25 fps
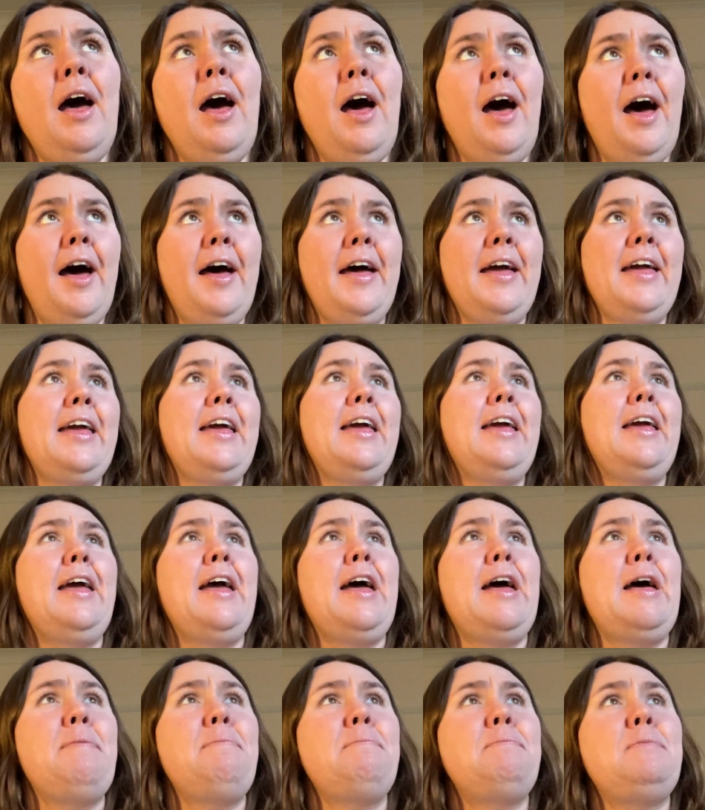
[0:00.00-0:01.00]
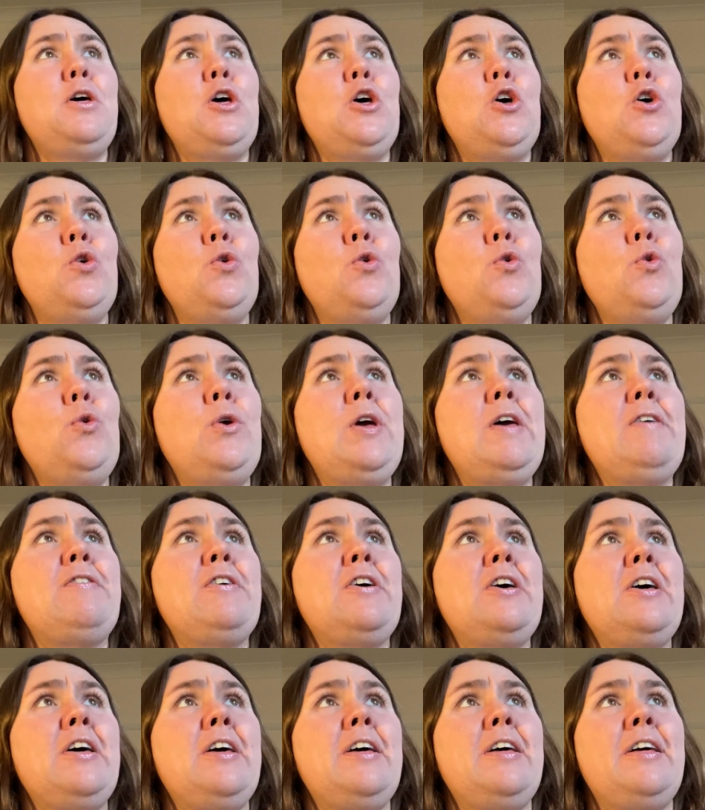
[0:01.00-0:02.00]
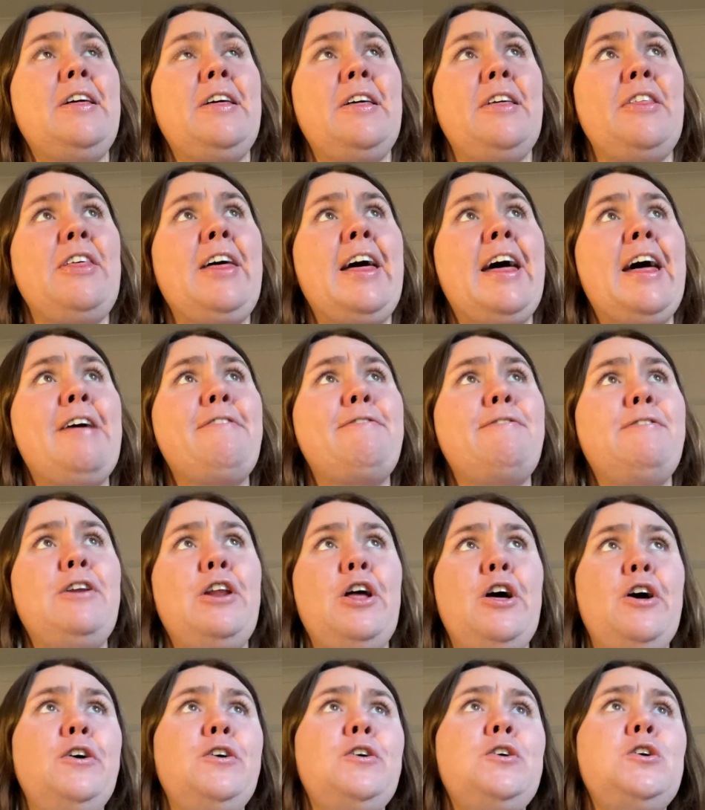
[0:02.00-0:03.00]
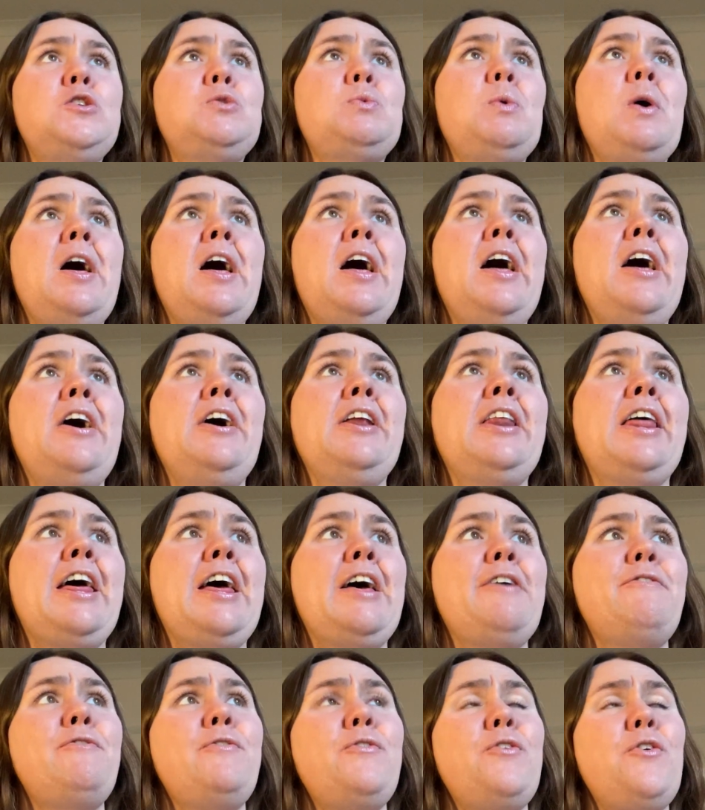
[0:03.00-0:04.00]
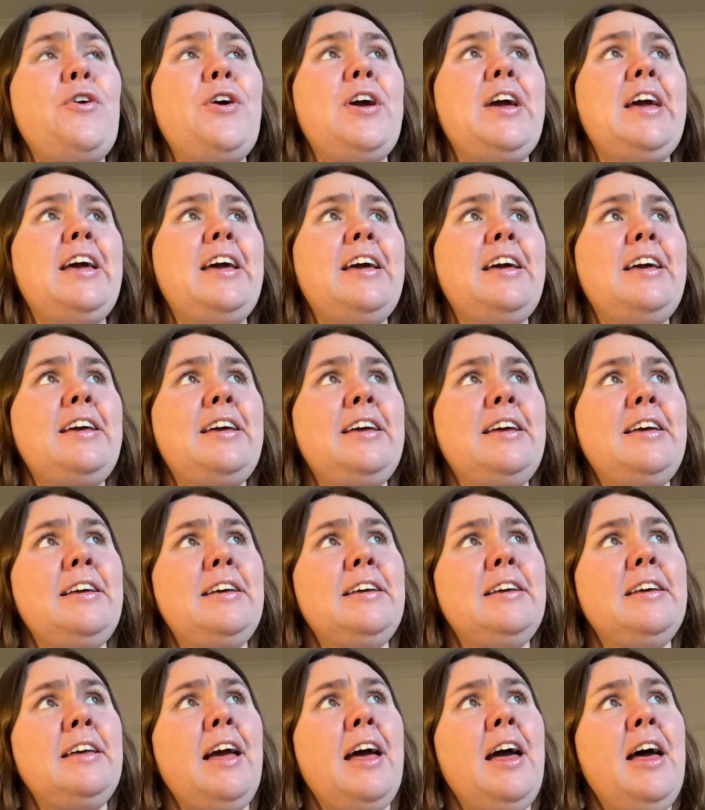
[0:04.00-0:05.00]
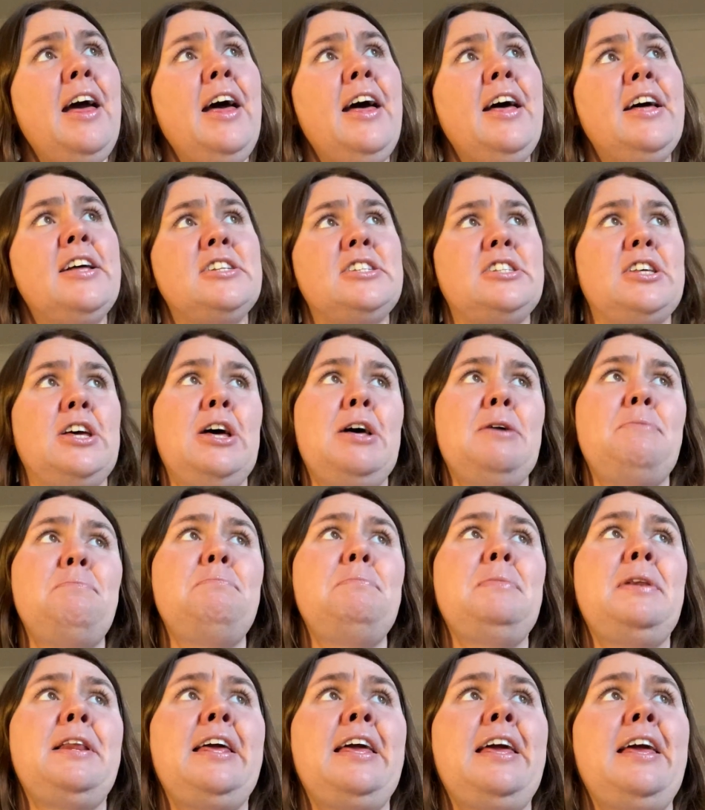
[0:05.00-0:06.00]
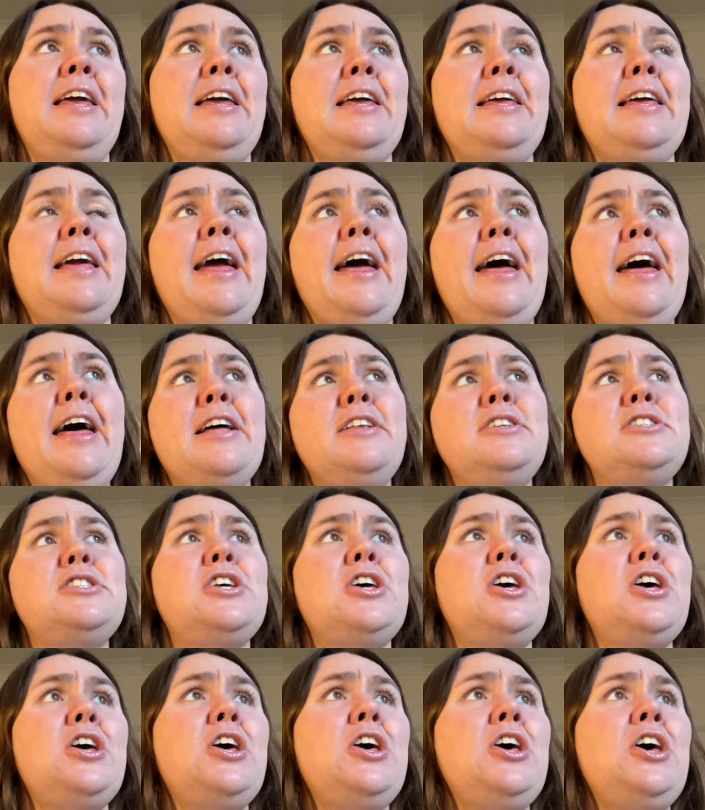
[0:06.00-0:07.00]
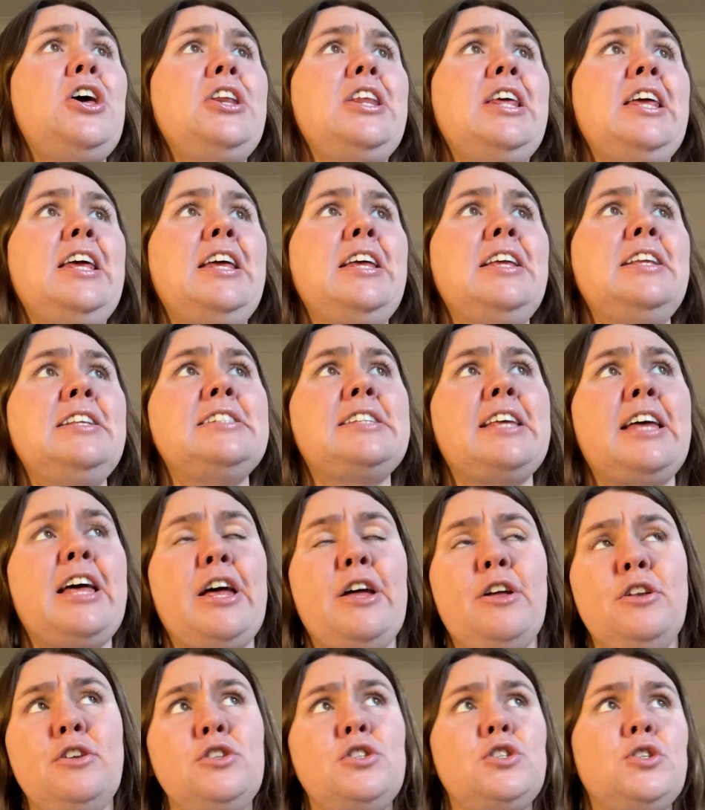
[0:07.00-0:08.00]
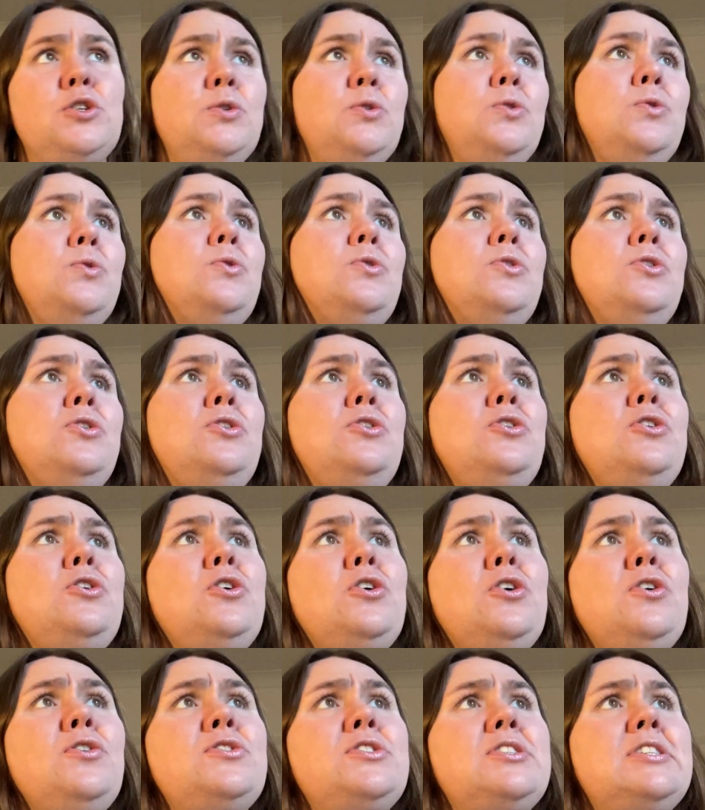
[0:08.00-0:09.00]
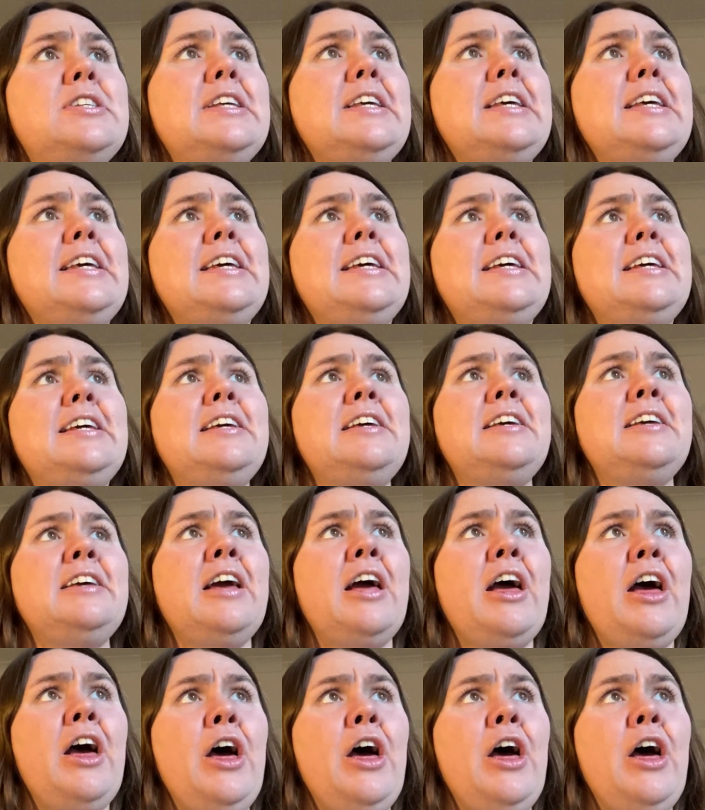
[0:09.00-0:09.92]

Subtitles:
I am the river that flows wild and free, tumbling and turning down to the North Sea.